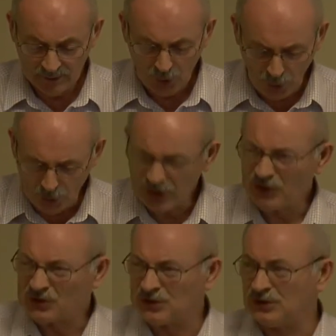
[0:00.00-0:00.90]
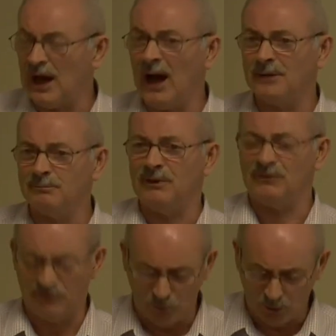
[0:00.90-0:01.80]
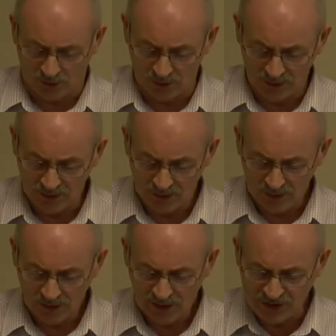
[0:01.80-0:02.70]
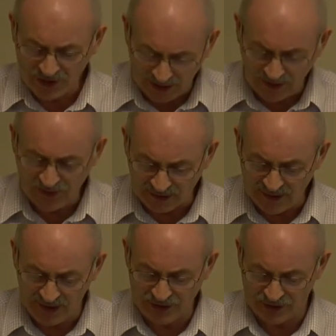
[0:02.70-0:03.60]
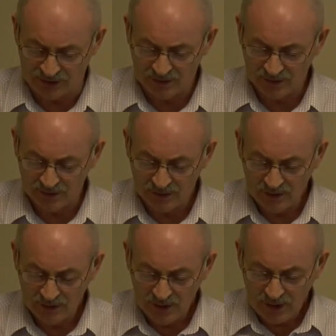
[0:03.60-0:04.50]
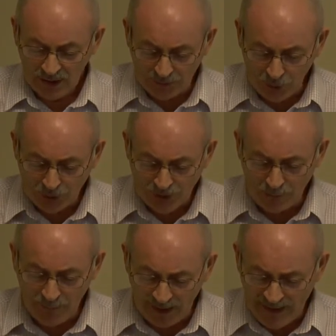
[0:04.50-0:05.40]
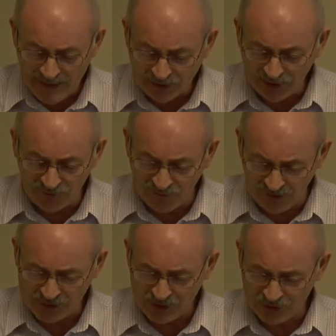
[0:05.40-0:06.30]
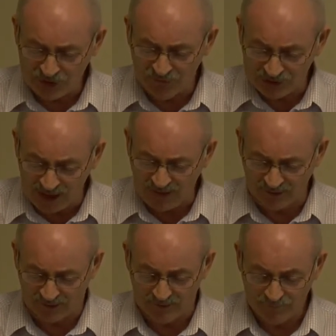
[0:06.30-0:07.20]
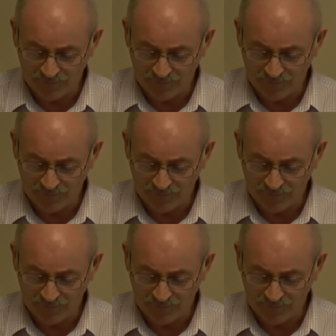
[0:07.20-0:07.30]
Who can stand before his indignation? And who can abide in the fierceness of his anger?